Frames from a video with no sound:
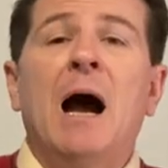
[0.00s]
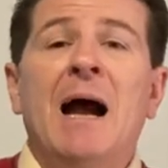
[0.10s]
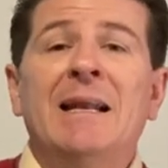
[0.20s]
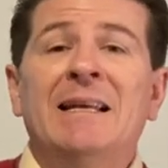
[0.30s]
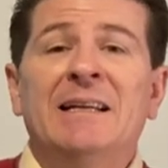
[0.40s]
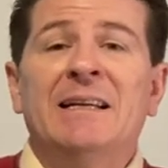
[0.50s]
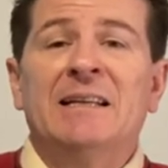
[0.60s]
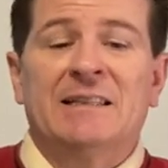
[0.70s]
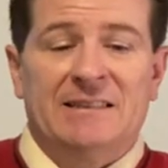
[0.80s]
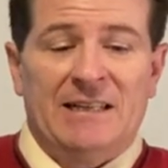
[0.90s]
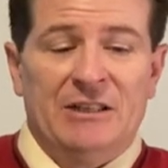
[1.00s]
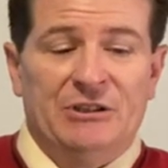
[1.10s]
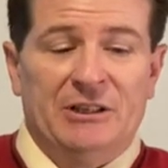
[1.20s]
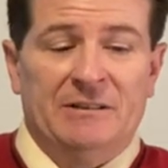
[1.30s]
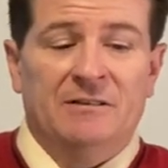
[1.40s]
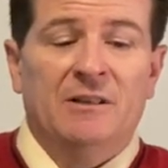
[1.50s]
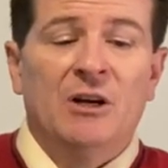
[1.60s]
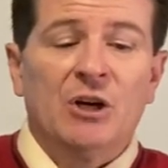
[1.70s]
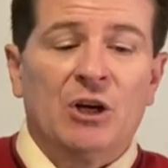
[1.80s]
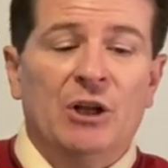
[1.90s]
I need an extension.
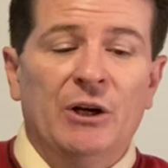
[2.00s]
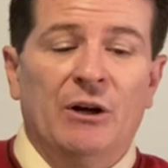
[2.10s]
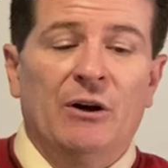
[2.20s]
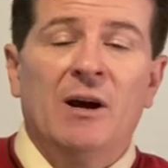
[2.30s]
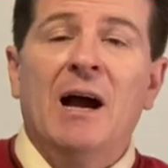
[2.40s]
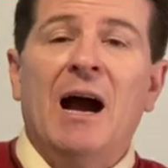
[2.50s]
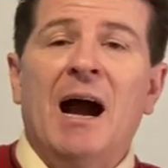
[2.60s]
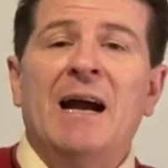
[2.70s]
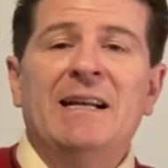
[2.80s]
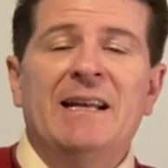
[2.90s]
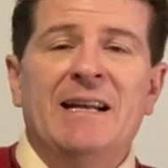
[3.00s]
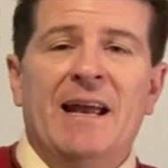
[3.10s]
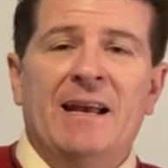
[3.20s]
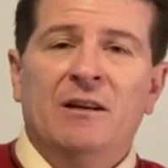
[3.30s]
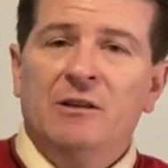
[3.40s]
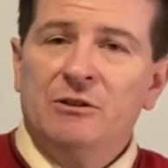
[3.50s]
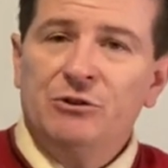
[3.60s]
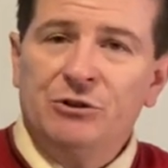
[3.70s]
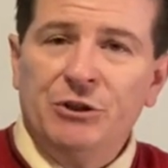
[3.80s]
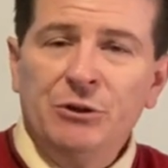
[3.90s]
Clear, I need a
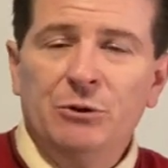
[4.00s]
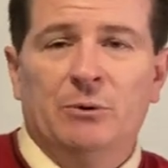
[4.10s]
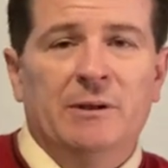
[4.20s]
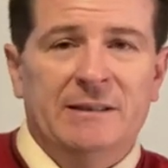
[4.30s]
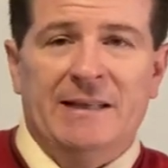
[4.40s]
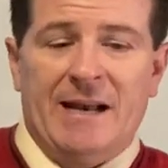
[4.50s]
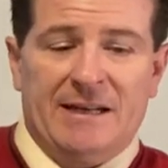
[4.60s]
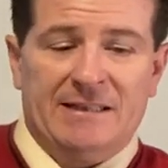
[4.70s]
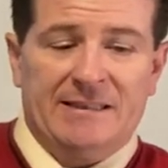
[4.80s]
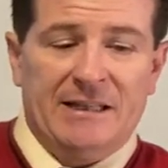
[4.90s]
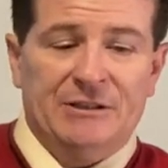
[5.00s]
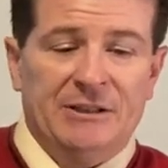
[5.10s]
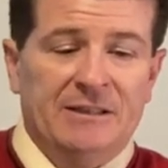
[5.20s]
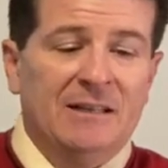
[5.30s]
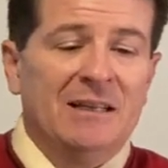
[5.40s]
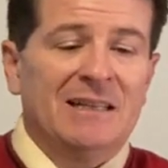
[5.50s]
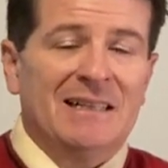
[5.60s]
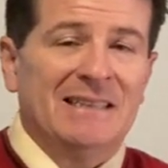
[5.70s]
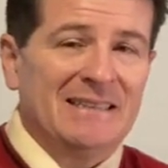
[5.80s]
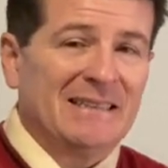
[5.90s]
two-day extension.
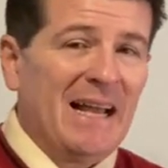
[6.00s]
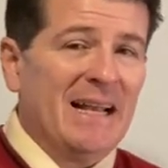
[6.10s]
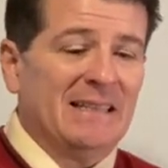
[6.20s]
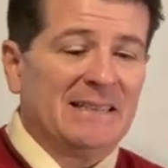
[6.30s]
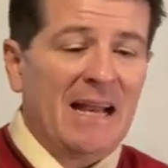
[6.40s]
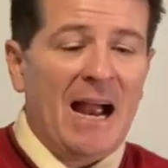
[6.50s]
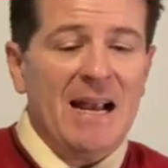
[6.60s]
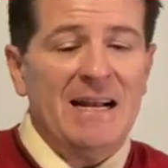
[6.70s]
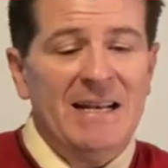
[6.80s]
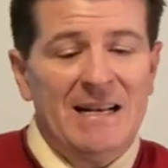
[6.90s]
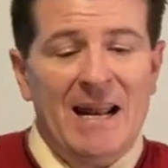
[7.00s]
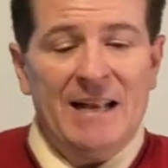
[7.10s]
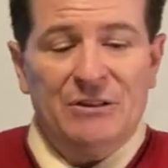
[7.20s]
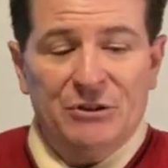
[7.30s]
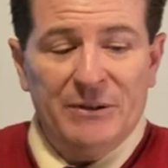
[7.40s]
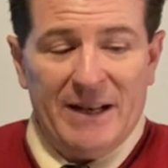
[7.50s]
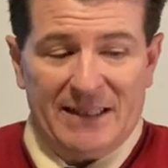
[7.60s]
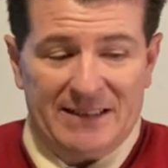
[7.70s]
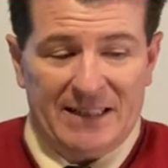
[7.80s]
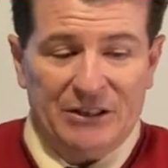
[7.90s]
Concise, I need a two-day
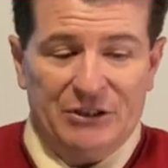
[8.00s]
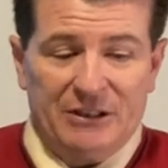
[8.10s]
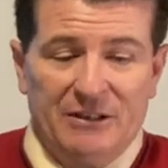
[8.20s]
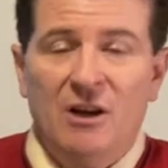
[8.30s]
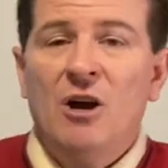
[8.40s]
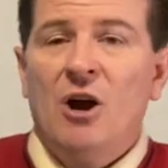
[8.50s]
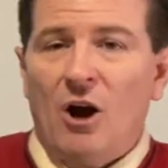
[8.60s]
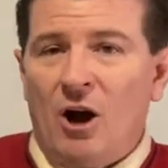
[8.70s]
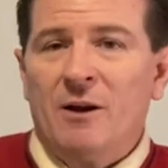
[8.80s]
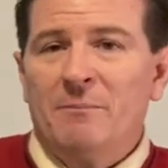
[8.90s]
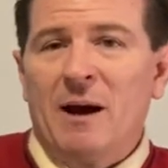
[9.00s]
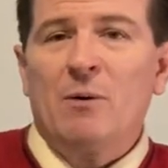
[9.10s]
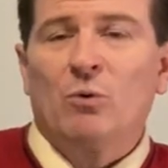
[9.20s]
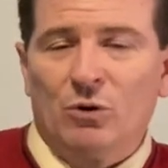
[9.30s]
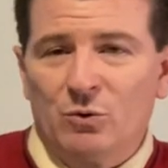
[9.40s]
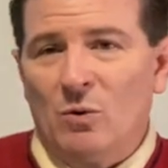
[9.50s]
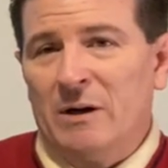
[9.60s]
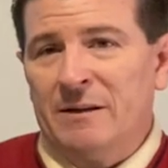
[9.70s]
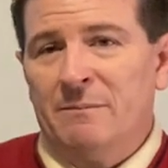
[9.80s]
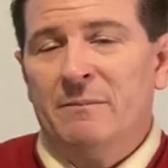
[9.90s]
extension on my World
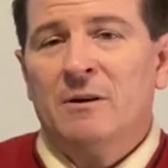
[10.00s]
1,